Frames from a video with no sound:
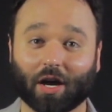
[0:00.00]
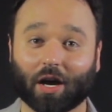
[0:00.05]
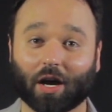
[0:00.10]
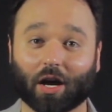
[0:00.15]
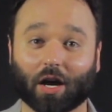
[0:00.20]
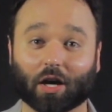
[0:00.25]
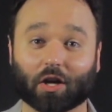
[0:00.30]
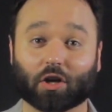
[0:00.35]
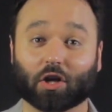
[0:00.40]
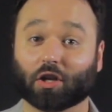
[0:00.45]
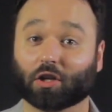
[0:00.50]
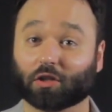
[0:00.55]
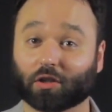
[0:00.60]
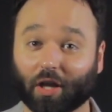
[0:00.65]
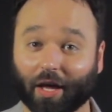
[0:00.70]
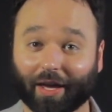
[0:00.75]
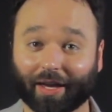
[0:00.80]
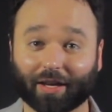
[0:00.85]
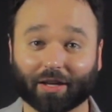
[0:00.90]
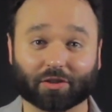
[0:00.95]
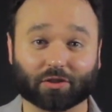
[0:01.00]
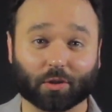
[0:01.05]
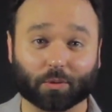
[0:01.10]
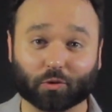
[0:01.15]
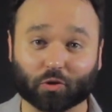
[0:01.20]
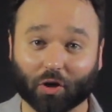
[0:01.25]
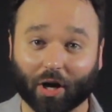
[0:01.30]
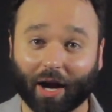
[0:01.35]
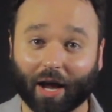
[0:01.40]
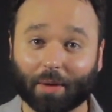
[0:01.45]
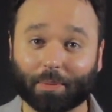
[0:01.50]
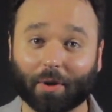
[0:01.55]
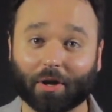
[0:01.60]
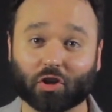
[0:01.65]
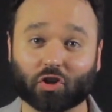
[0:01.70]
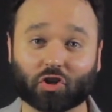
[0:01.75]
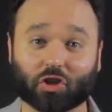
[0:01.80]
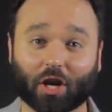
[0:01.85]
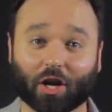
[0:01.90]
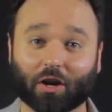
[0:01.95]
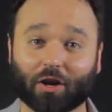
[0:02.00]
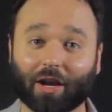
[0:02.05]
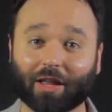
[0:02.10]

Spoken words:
Like, subscribe, and share,